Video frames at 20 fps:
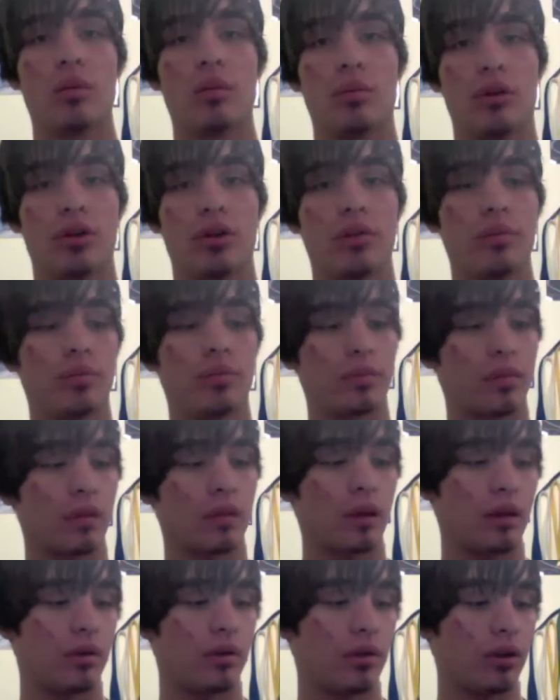boot.
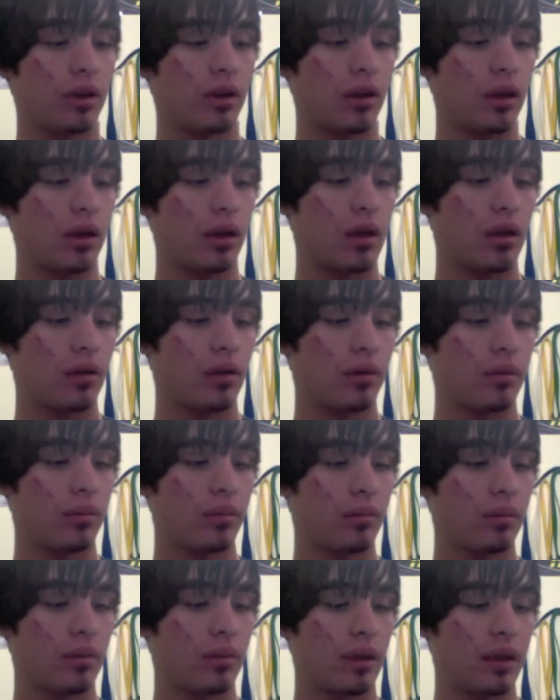It really
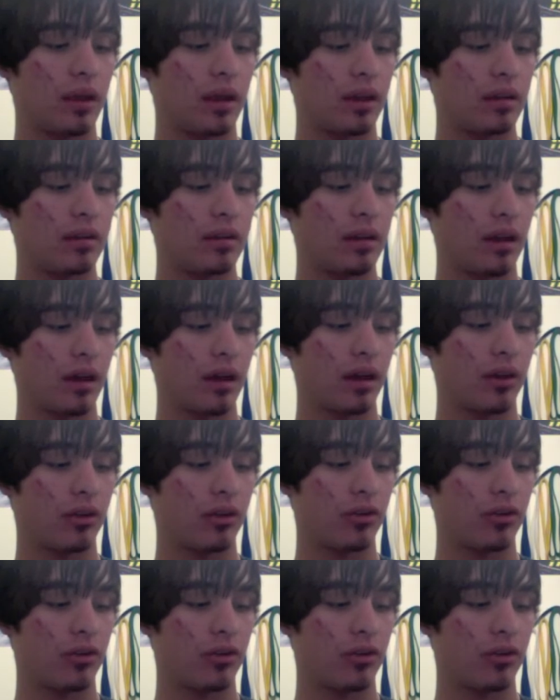gives a